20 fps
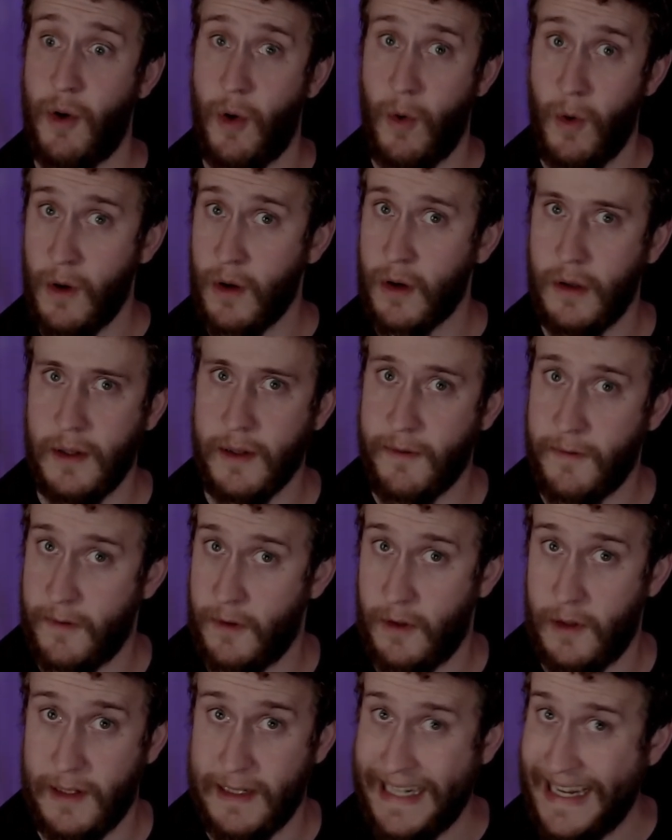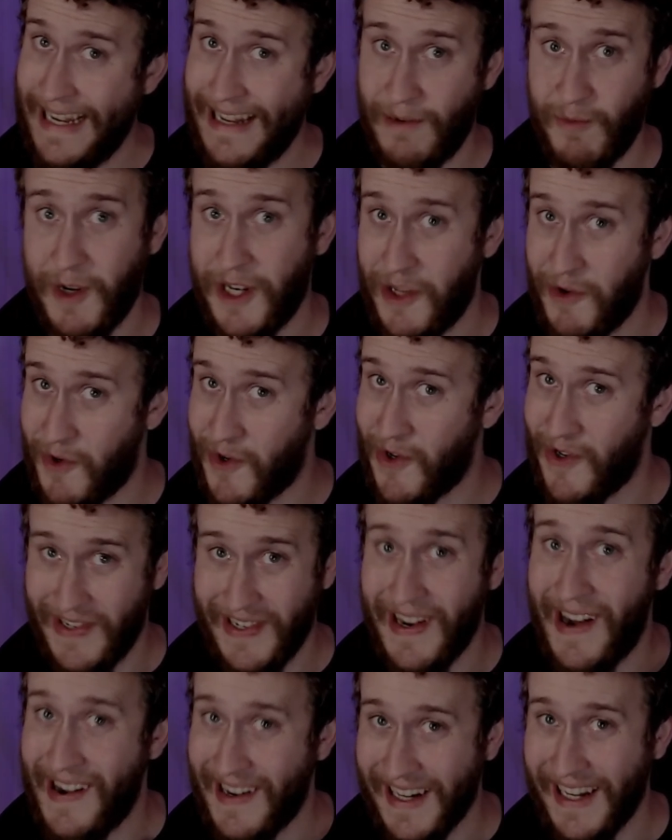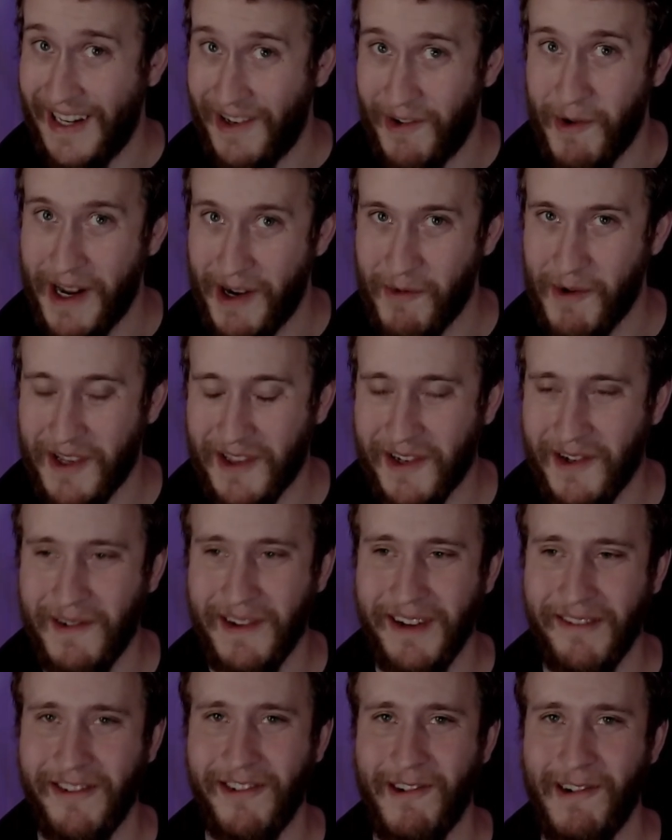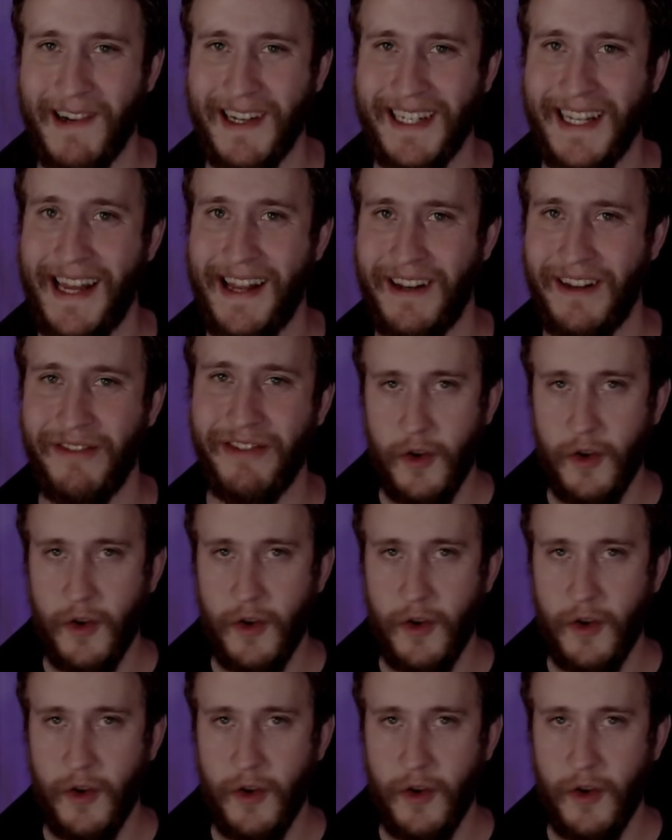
or going for a ten when you could not get away with going for a ten.